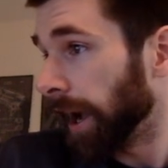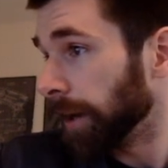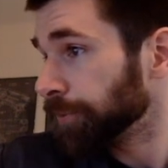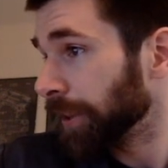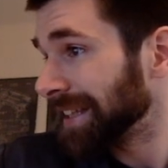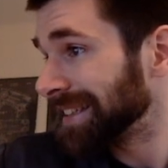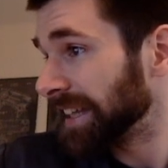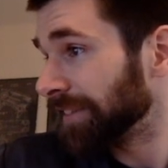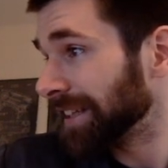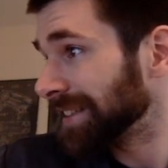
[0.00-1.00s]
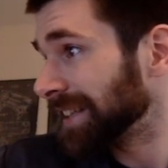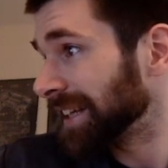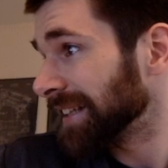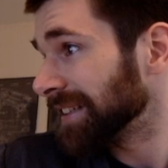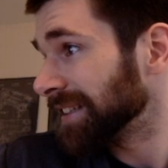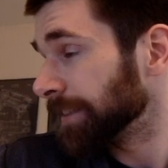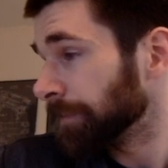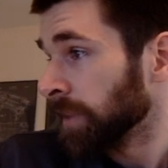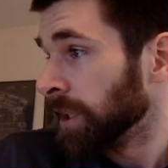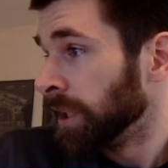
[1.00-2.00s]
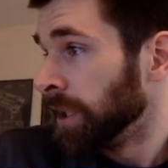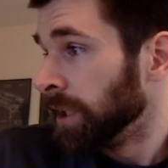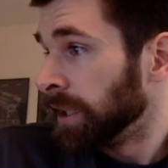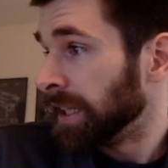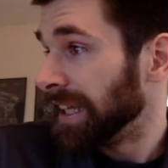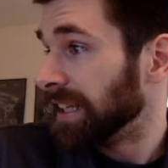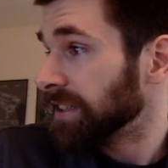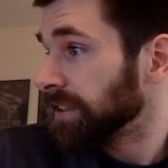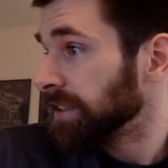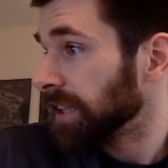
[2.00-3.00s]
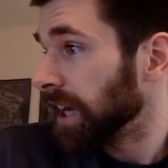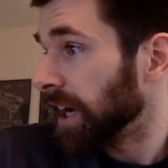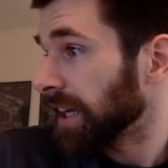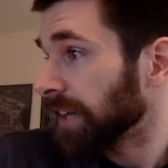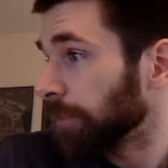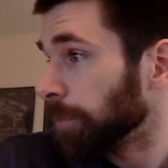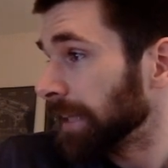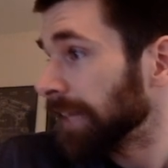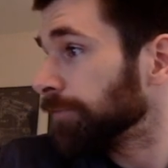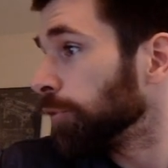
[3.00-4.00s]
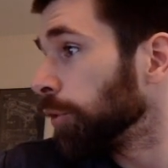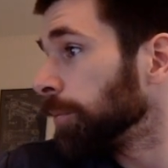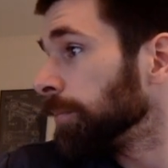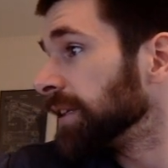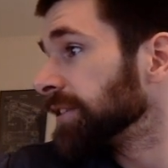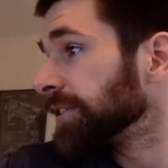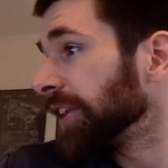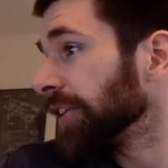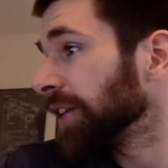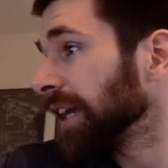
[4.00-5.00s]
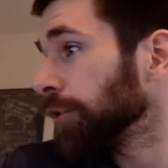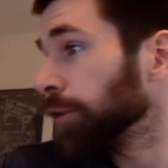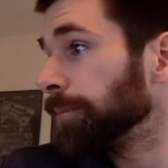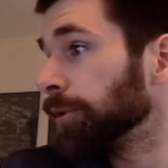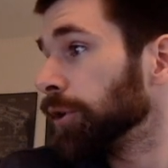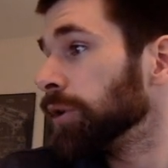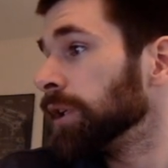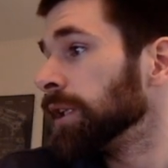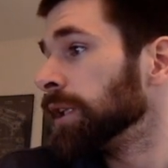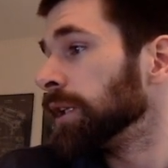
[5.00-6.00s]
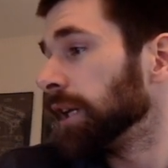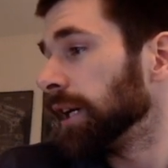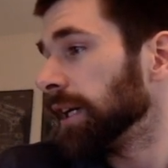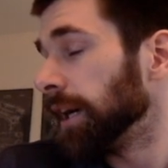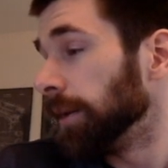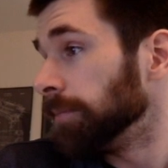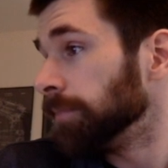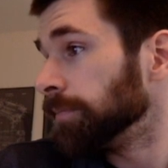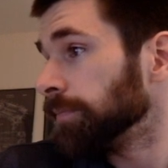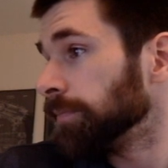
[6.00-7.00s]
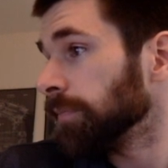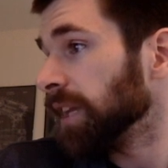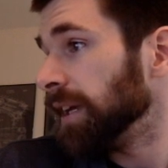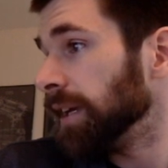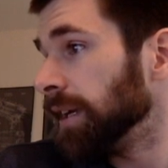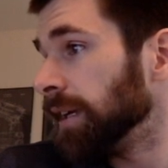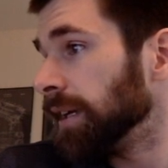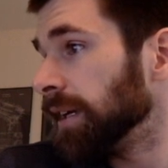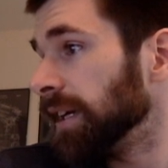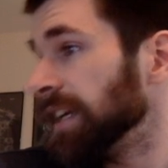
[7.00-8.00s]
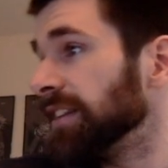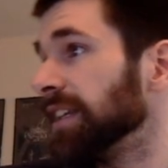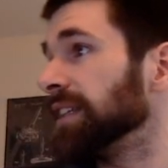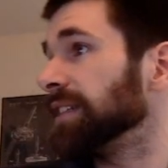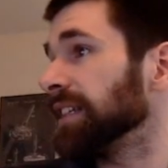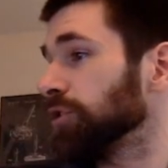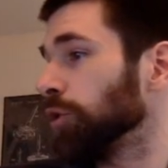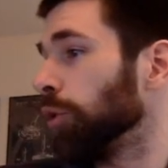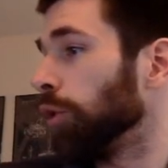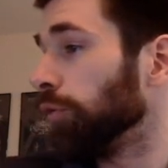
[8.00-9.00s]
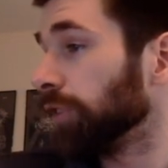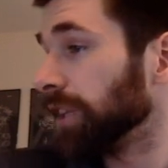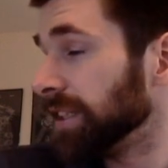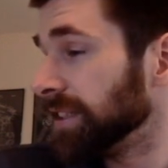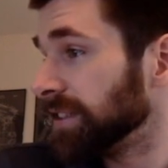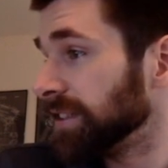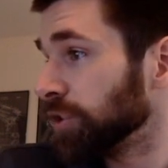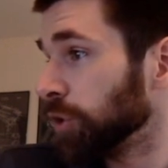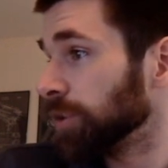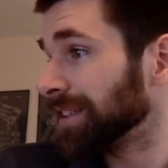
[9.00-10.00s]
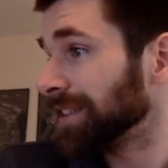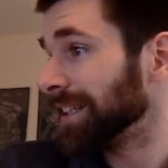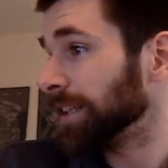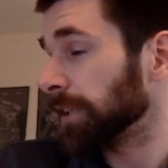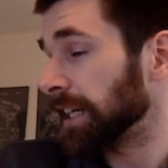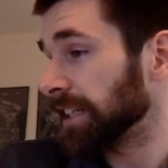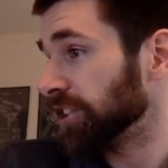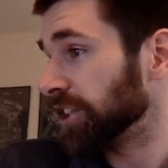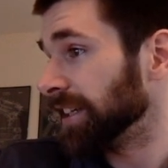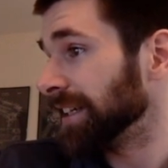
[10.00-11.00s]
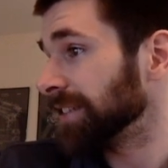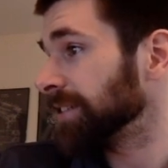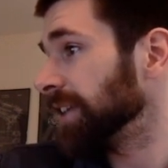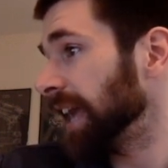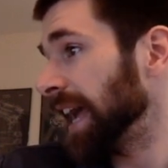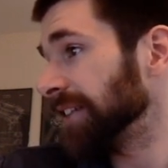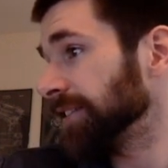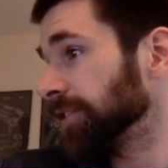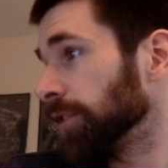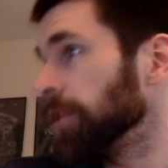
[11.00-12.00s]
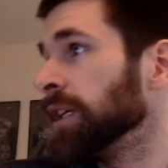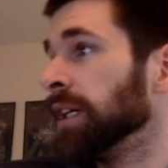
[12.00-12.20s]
So that's definitely exciting to see. It is kind of a platform. It's another kind of crypto. And then let's go over these. So it doesn't need a blockchain. Yes, it has its own.